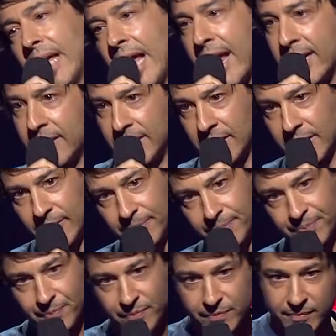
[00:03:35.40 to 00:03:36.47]
days.
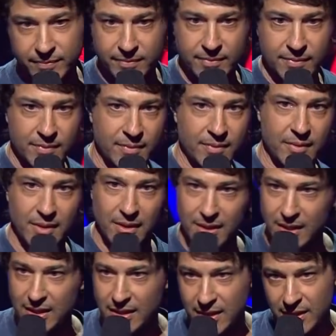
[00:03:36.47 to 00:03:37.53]

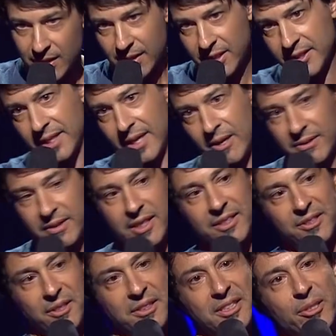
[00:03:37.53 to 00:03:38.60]
At least I don't
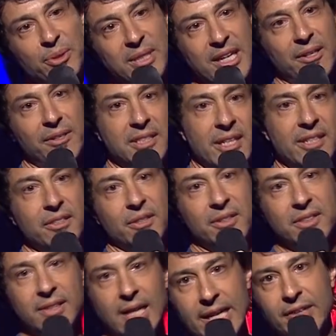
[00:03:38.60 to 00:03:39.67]
think so. She was at her
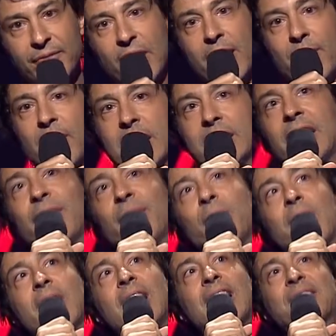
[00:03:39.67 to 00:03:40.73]
sister's. Thank you very much,
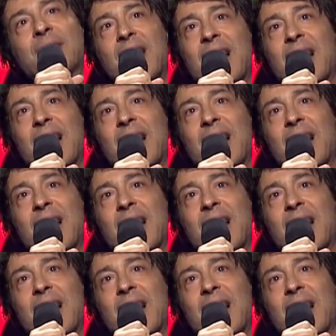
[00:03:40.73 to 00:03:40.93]
everybody. That's a